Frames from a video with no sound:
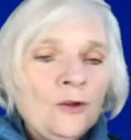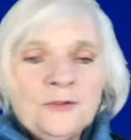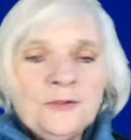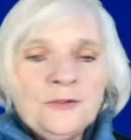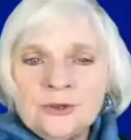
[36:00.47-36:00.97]

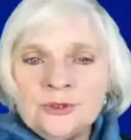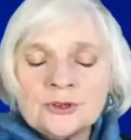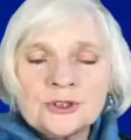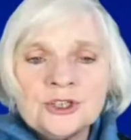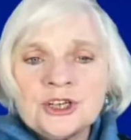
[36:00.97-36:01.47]
over to you,
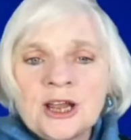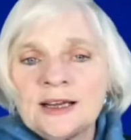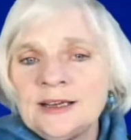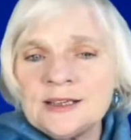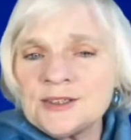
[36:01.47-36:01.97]
Dr.
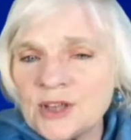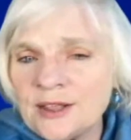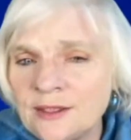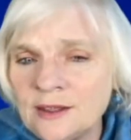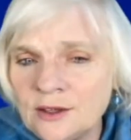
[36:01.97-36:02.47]
Jacqueline, as
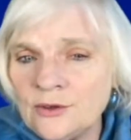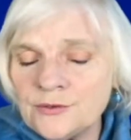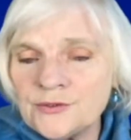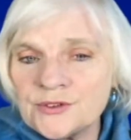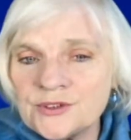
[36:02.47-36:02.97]
I think
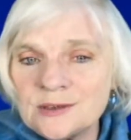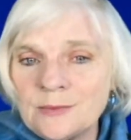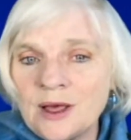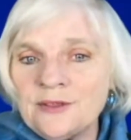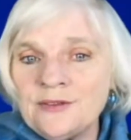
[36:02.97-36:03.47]
of
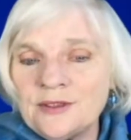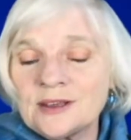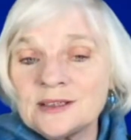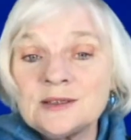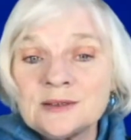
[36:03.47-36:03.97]
some other
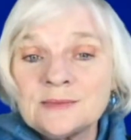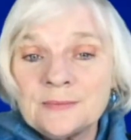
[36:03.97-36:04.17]
things.